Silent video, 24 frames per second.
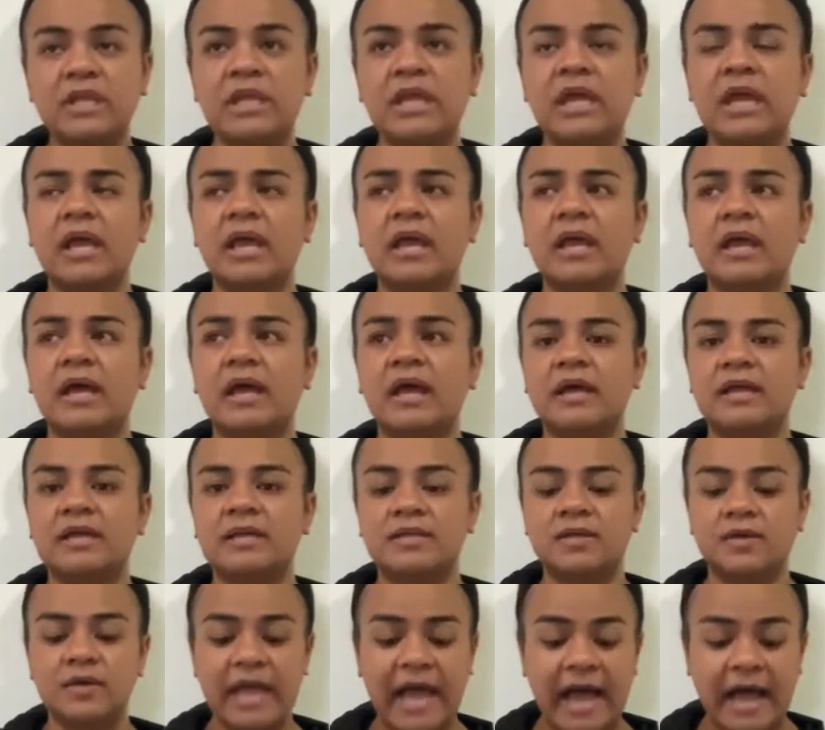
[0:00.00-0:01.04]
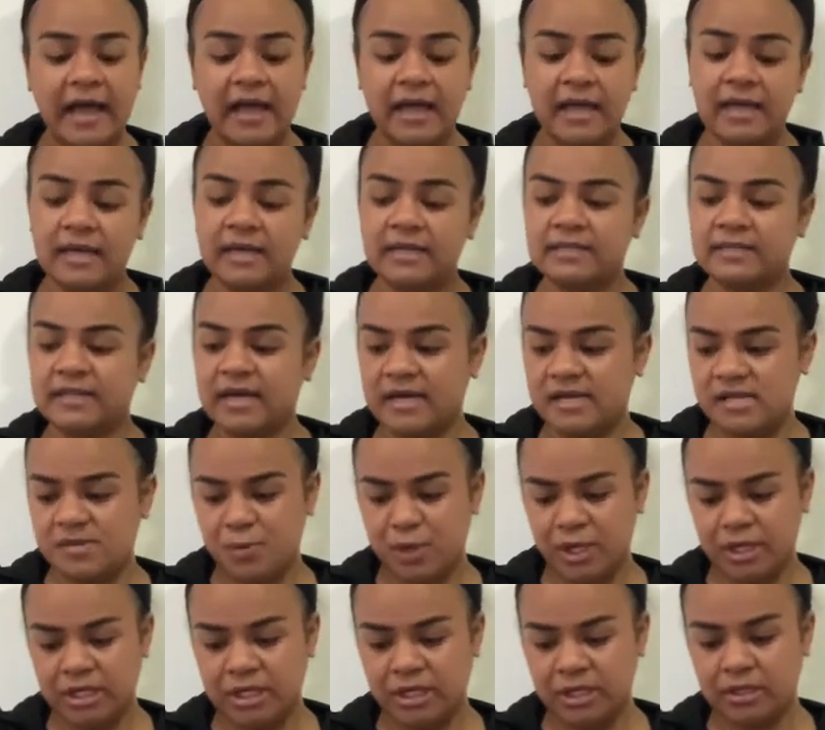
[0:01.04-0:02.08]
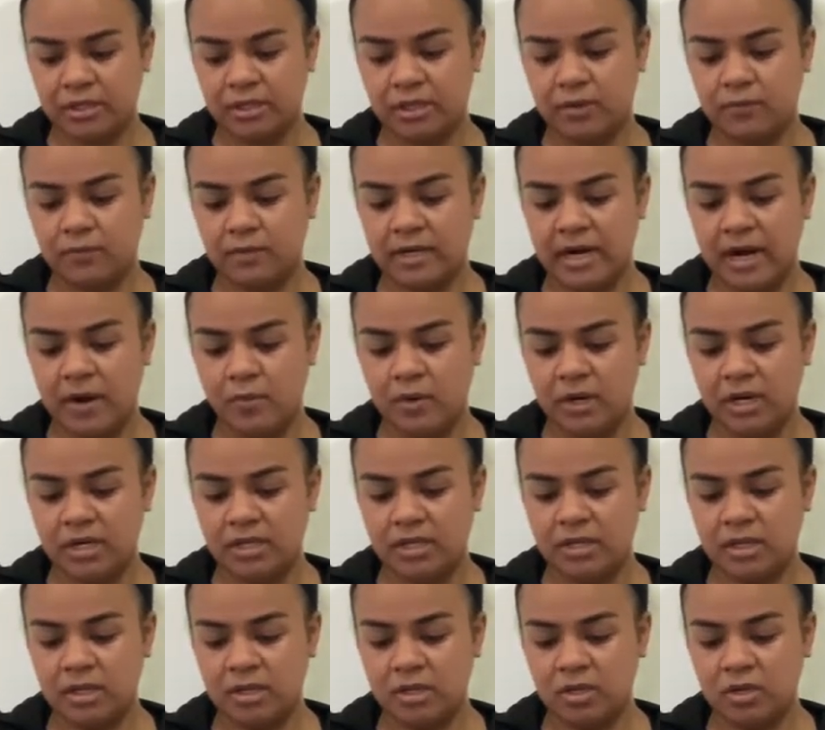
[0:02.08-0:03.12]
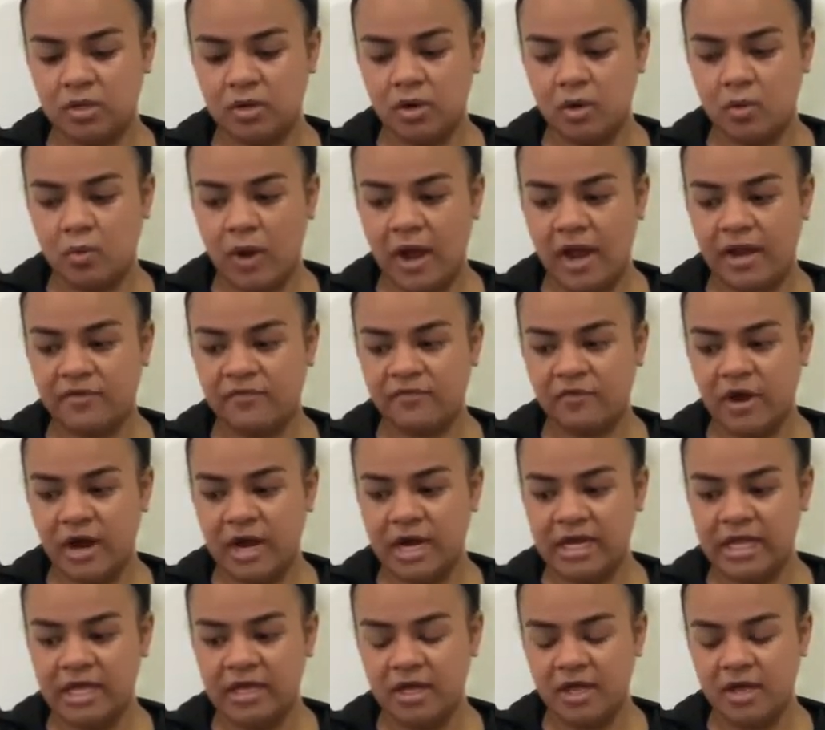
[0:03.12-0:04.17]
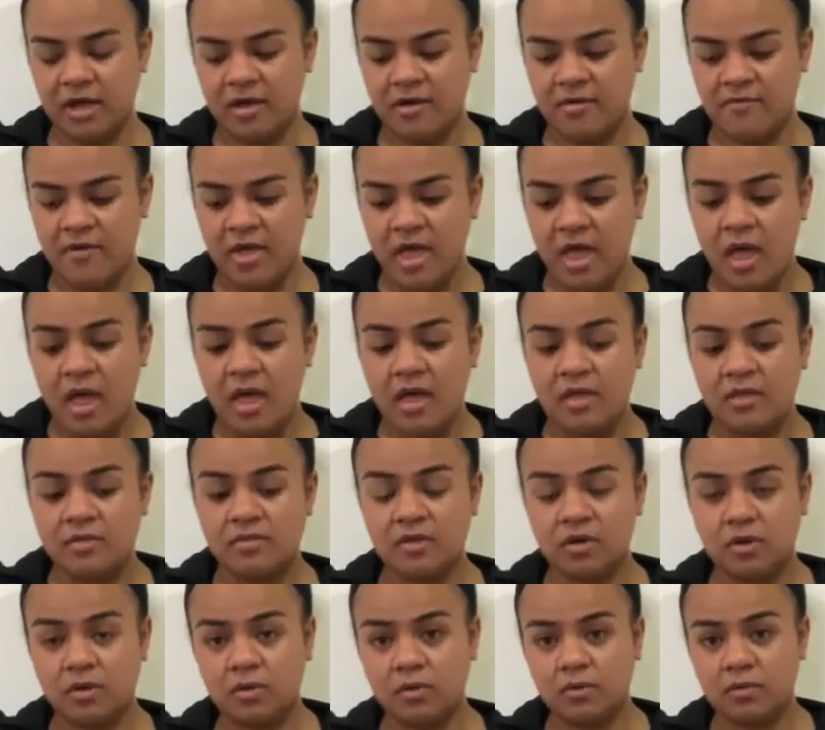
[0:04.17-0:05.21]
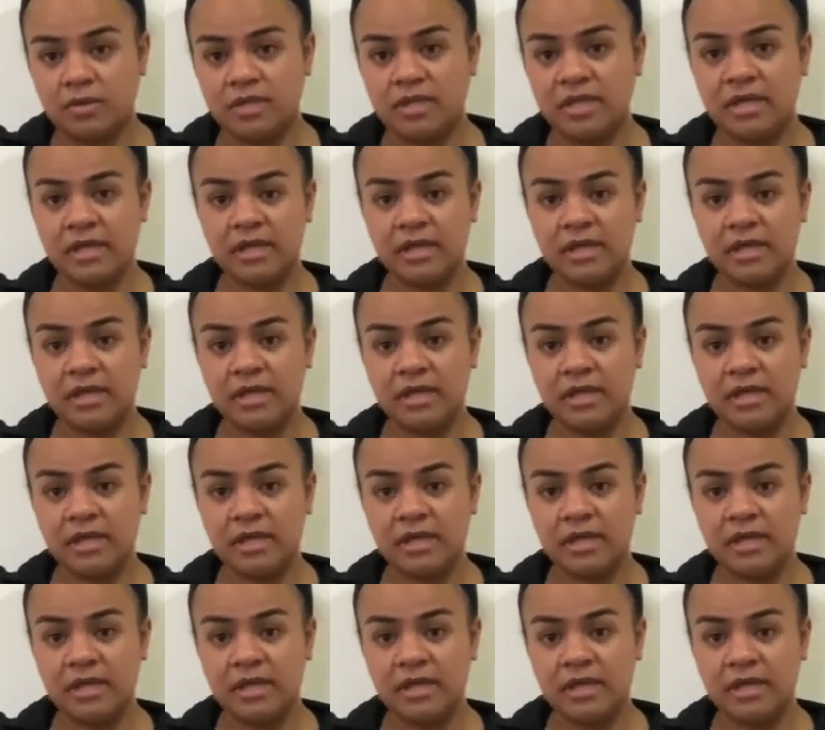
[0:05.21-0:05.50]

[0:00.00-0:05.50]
And so yeah, that's particularly what I wanted to do, a wide variety of those.